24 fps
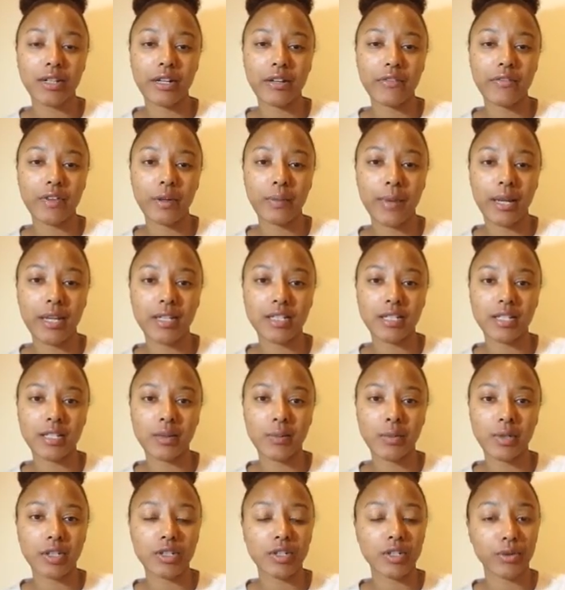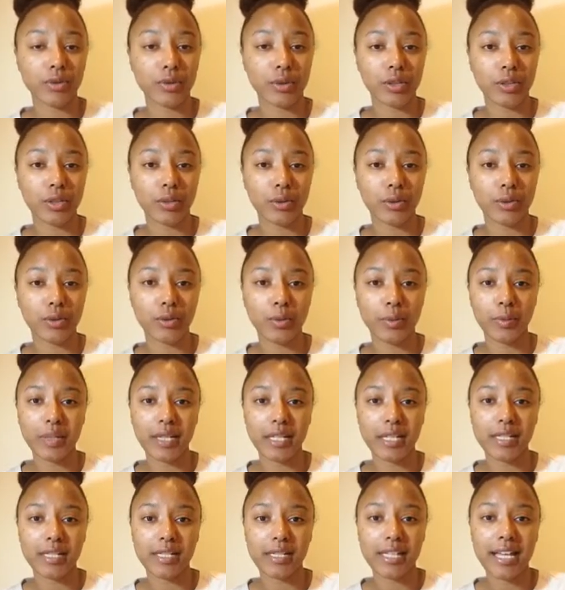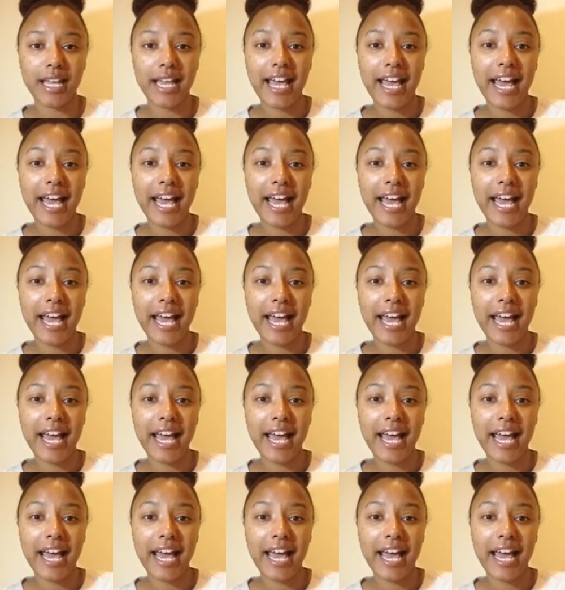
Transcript: information, which is really cool, because